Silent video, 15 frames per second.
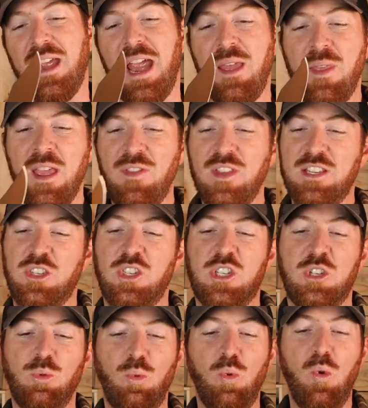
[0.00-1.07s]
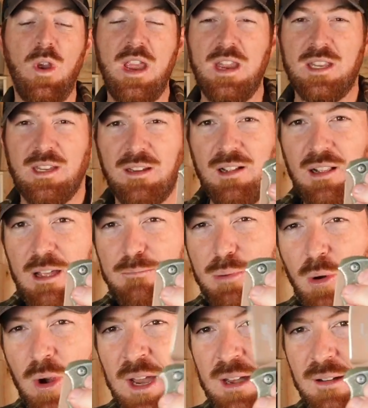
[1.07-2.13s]
And then this sweet clip
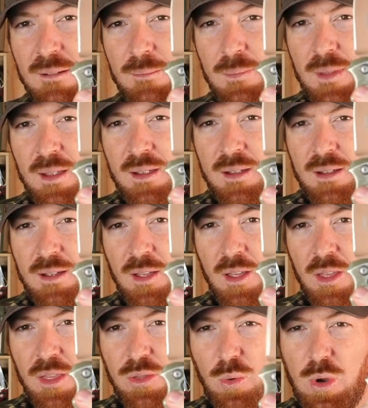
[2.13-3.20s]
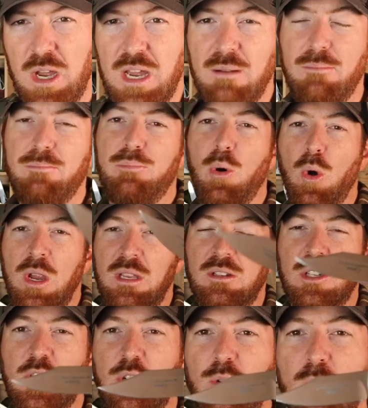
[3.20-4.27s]
point,
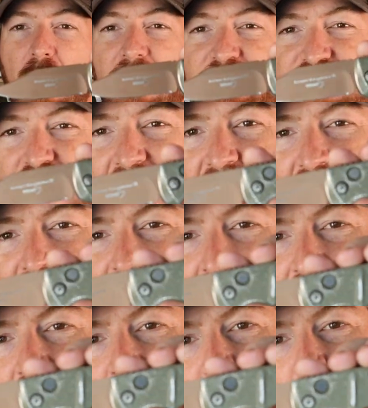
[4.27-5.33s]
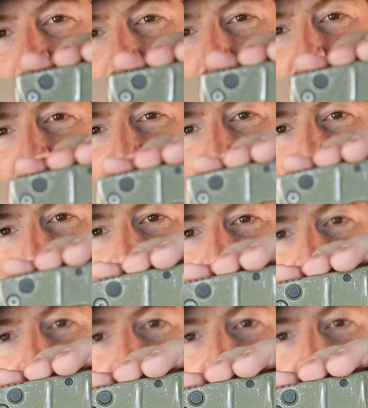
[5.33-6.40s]
3.25 inch blade.
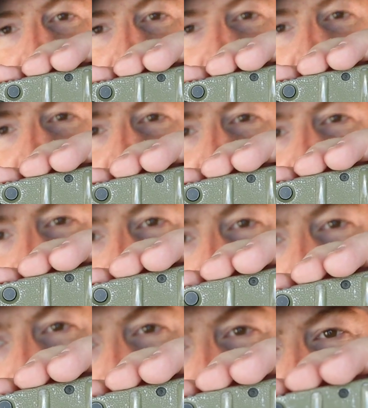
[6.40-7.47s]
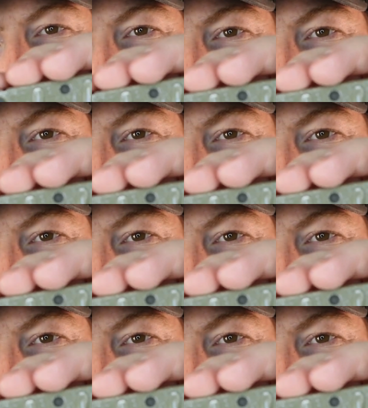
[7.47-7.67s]
Look at all the love